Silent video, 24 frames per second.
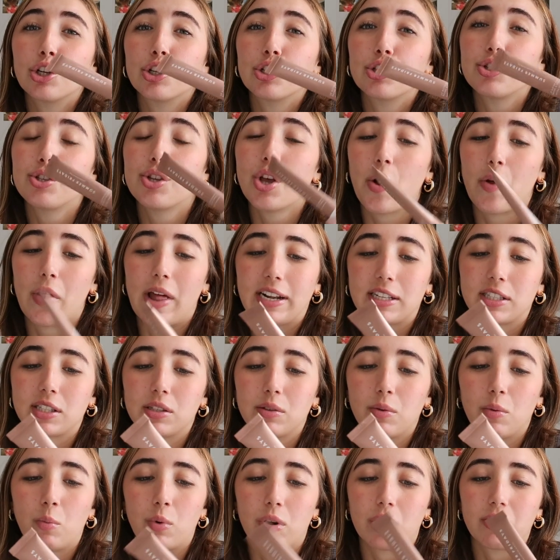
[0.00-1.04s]
So
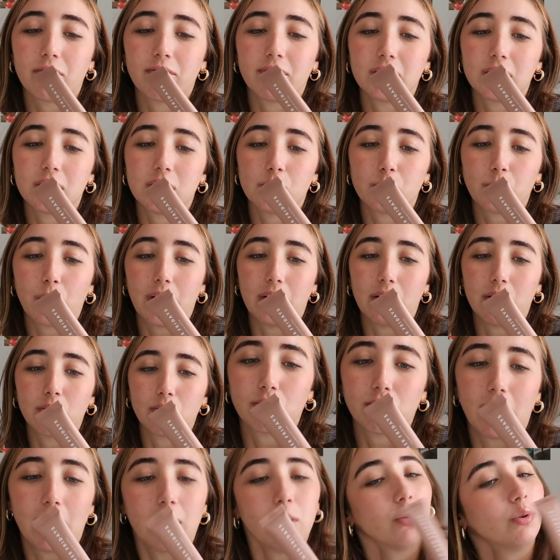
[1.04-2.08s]
that's one of the reasons why I
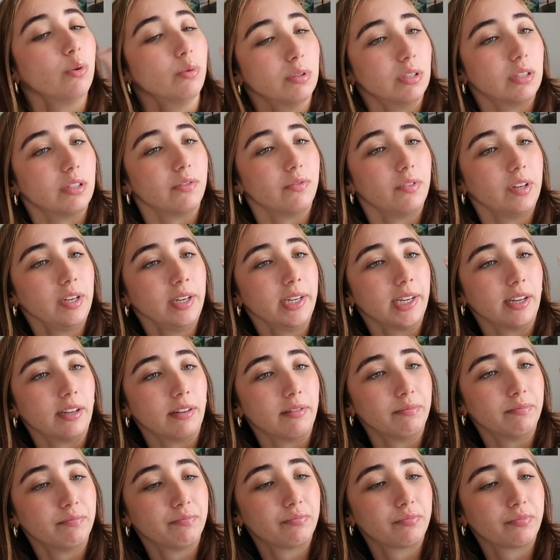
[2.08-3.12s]
don't grab. Oh, it's
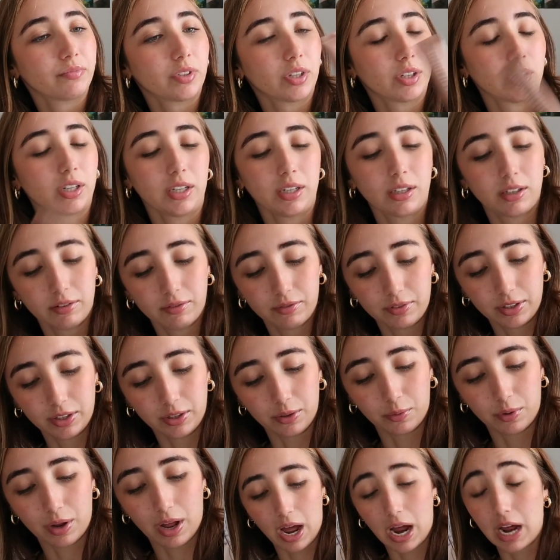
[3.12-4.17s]
vegan. All right, good for
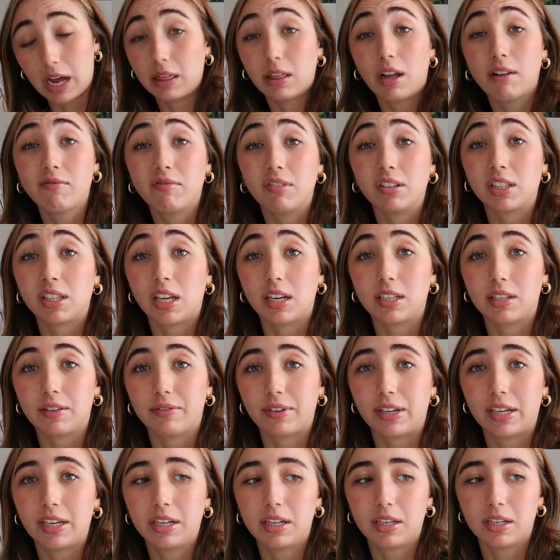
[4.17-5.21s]
you. I love the scent of
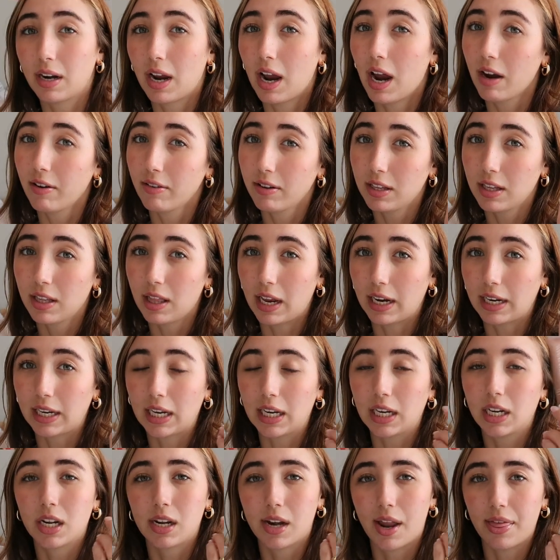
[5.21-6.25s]
it. I really like
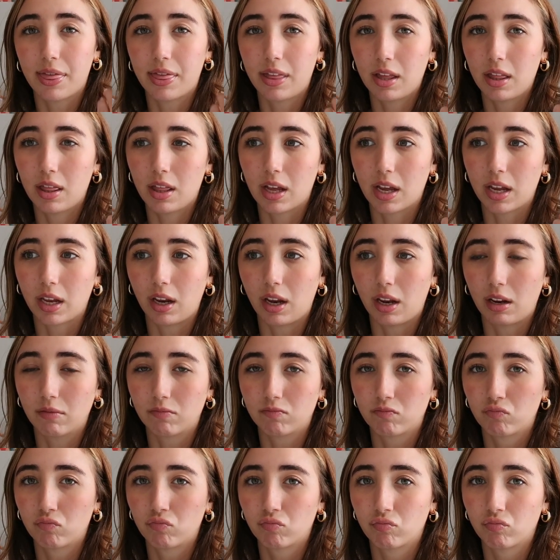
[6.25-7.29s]
it. Nothing like
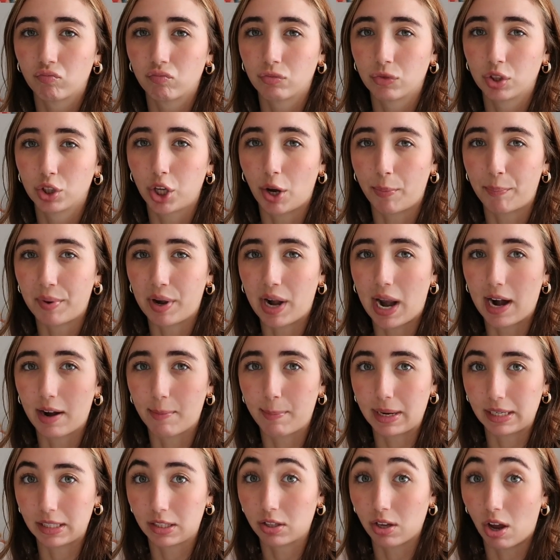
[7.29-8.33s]
jumping out of
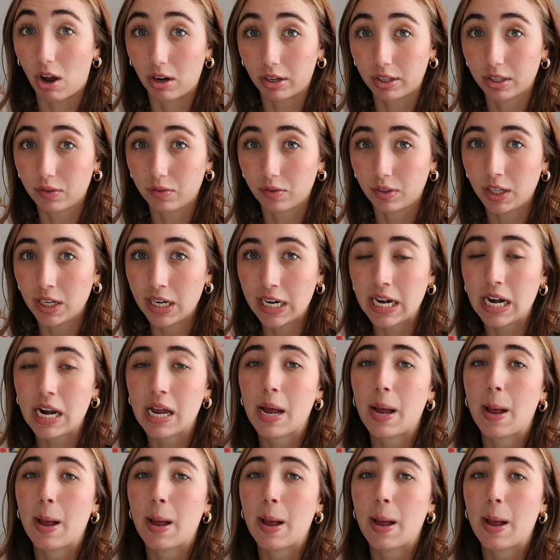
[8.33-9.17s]
my socks for it.